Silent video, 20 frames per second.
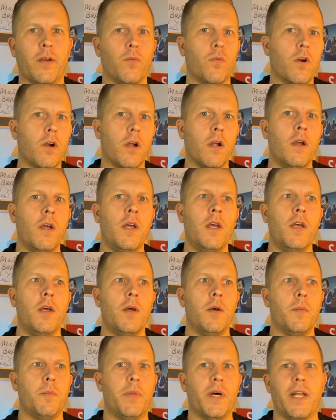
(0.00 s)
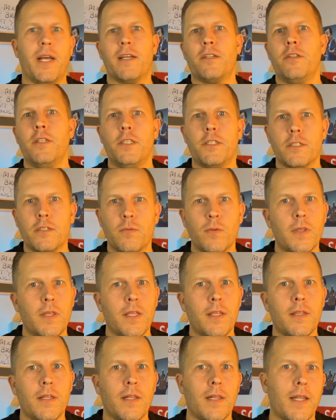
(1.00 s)
were. But actually, just
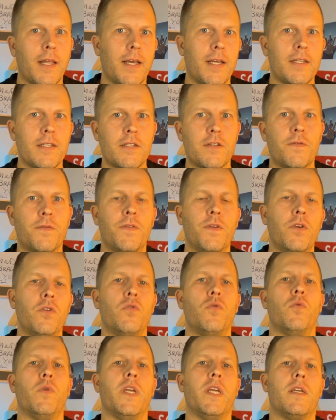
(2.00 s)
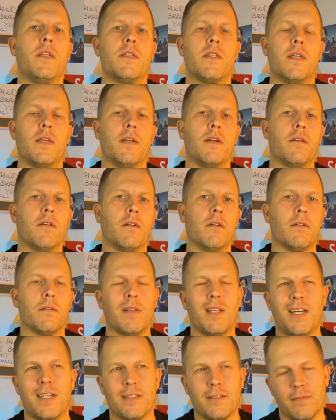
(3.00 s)
within the last few weeks here,
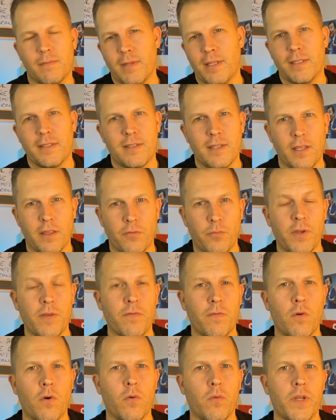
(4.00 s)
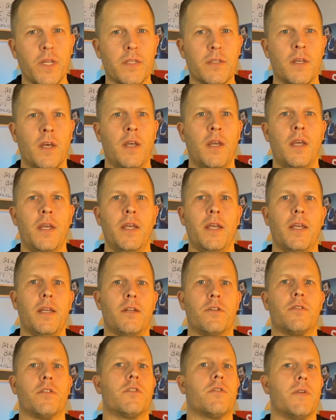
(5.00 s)
last, let's say three, four weeks,
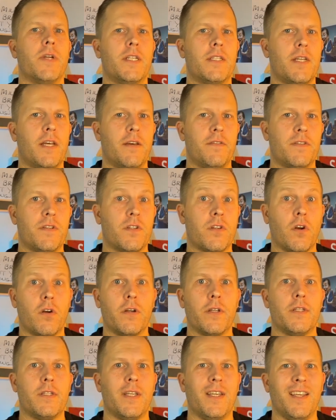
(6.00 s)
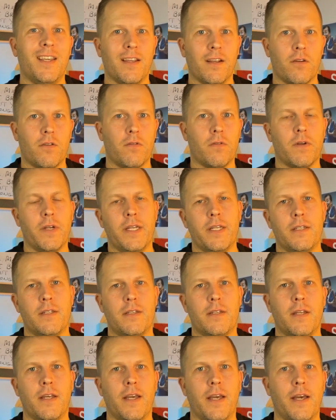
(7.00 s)
interest rates have started to
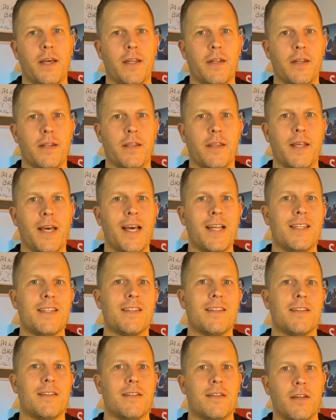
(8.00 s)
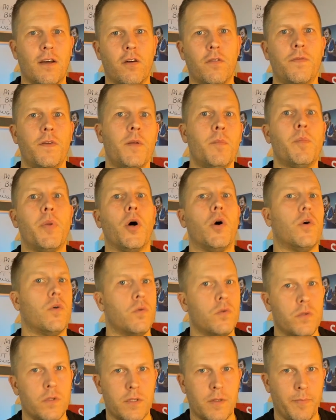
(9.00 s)
increase, and that's
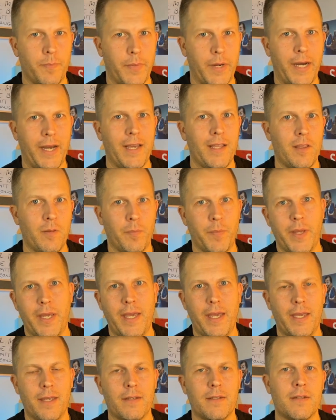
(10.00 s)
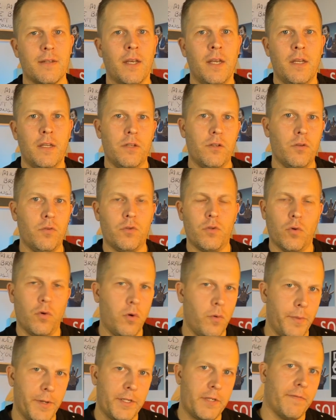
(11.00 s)
self-imposed by the banks due to a
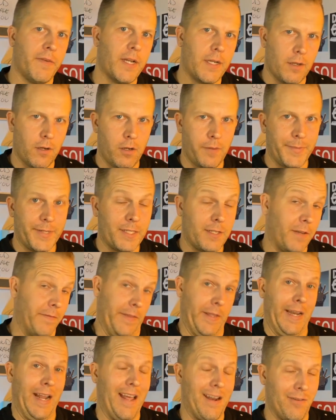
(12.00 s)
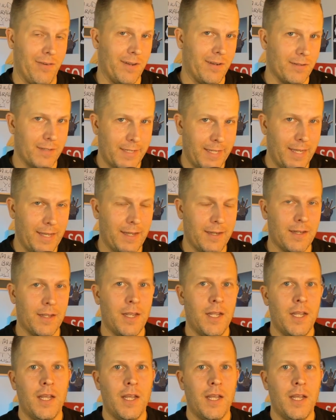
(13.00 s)
whole bunch of economic stuff that I don't understand.